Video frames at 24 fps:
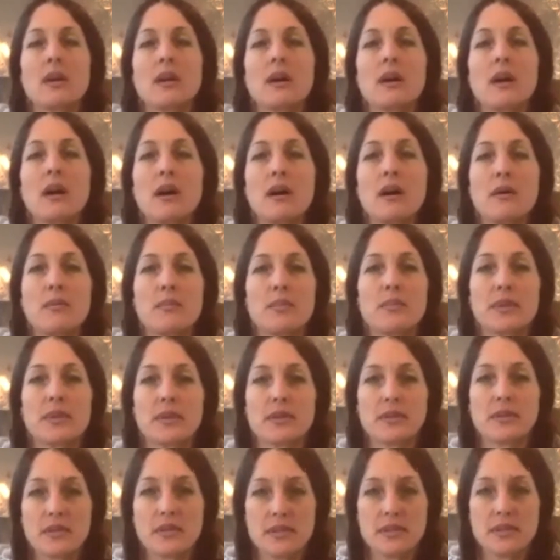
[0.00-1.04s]
but
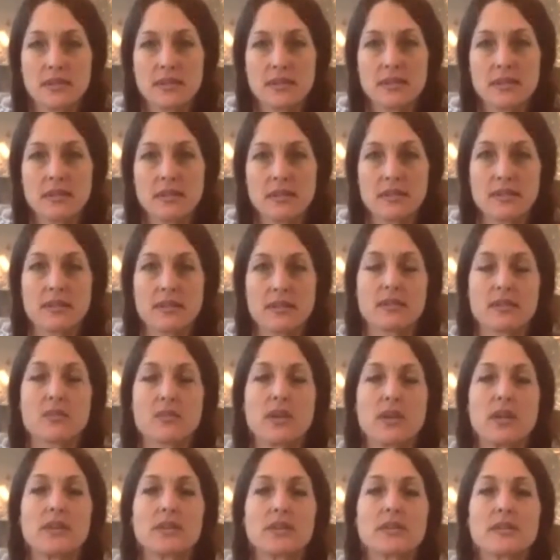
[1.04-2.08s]
there's consistencies as
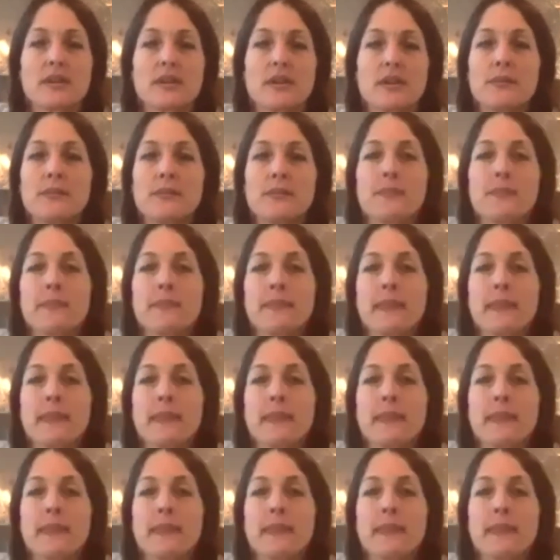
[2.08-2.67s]
well. So